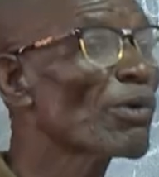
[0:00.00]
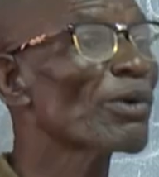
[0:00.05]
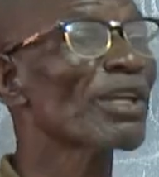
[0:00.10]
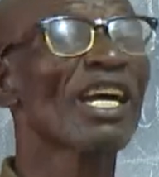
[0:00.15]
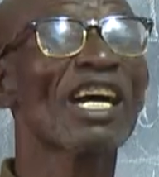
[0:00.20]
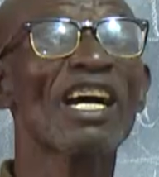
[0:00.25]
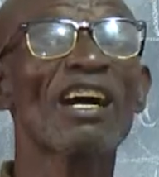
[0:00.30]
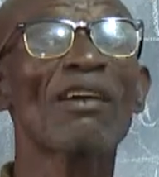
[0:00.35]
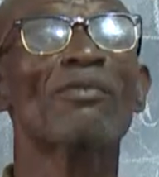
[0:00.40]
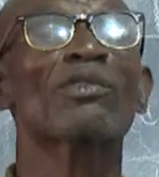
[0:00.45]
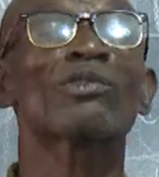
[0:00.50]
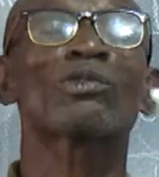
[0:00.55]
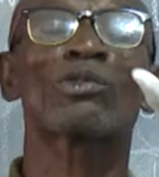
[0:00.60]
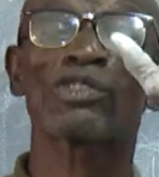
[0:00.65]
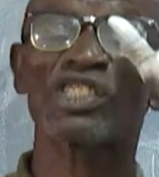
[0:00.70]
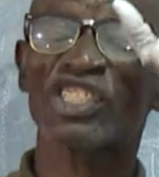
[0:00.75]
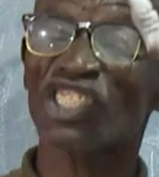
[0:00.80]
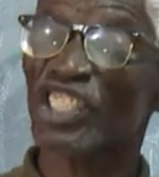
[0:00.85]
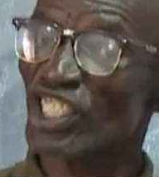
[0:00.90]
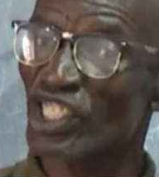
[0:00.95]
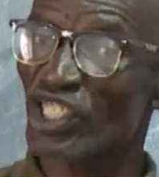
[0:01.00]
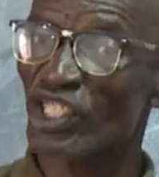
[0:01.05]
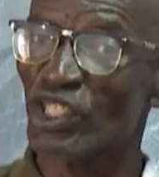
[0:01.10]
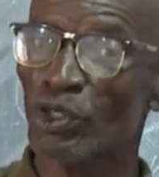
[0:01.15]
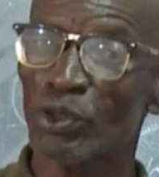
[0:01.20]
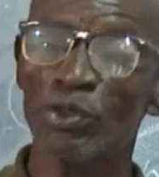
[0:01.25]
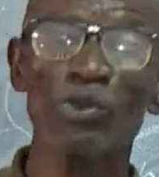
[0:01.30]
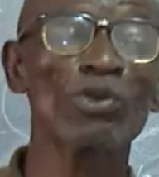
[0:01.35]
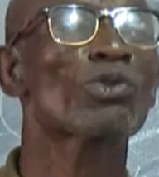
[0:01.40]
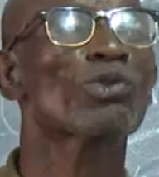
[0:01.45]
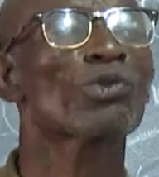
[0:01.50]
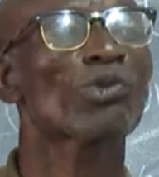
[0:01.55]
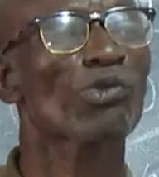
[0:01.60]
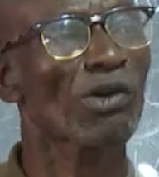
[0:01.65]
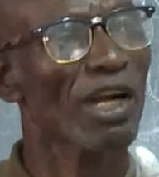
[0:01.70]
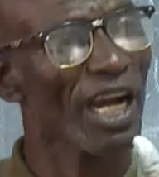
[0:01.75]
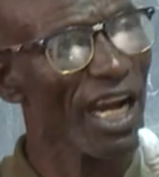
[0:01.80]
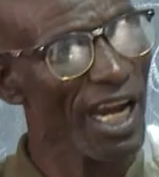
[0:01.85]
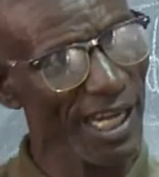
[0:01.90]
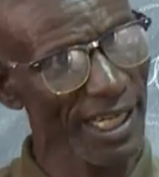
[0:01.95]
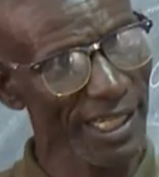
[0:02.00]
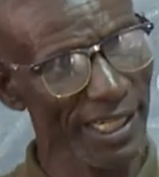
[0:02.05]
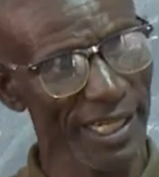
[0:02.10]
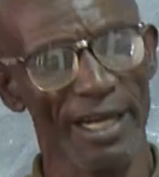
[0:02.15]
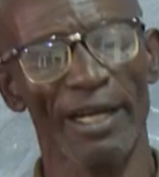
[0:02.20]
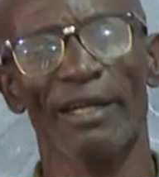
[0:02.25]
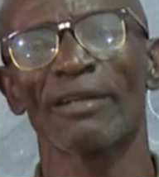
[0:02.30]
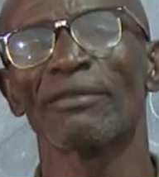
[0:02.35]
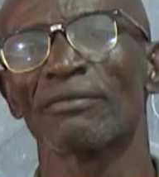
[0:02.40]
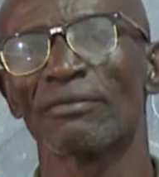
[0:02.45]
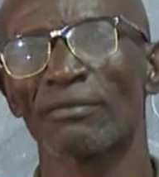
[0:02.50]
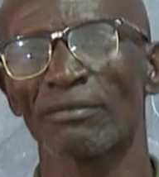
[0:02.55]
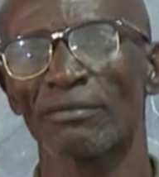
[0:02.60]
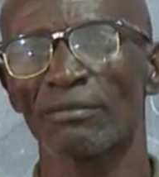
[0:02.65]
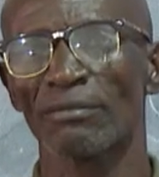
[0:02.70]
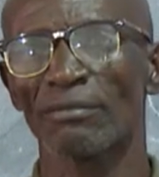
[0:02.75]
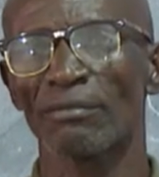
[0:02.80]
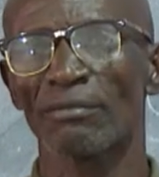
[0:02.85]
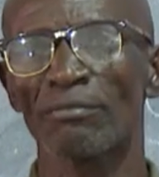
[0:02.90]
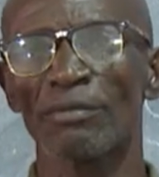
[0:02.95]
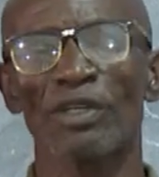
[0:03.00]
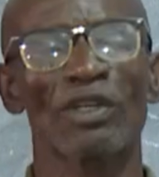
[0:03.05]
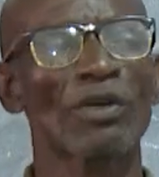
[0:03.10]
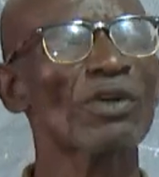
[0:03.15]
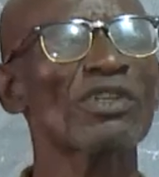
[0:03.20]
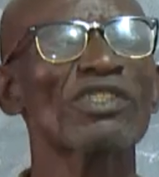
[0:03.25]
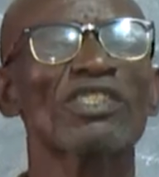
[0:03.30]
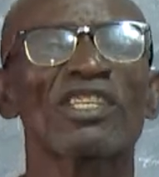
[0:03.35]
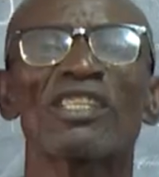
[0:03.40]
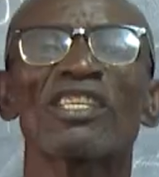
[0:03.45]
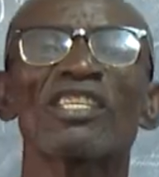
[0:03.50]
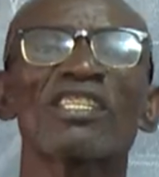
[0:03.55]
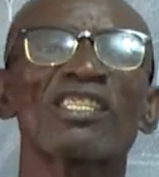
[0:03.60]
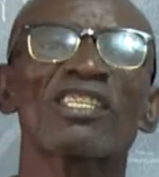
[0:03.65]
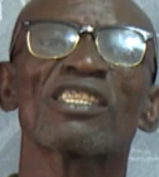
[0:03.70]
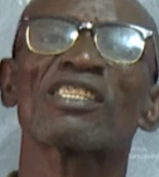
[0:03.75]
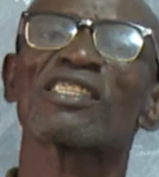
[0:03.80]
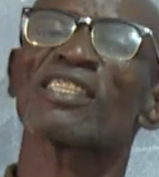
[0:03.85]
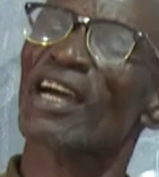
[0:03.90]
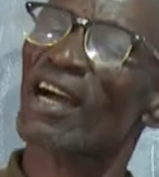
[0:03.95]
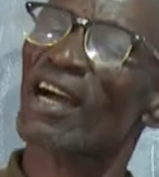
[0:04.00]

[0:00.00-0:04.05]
we have to teach you Luganda because this is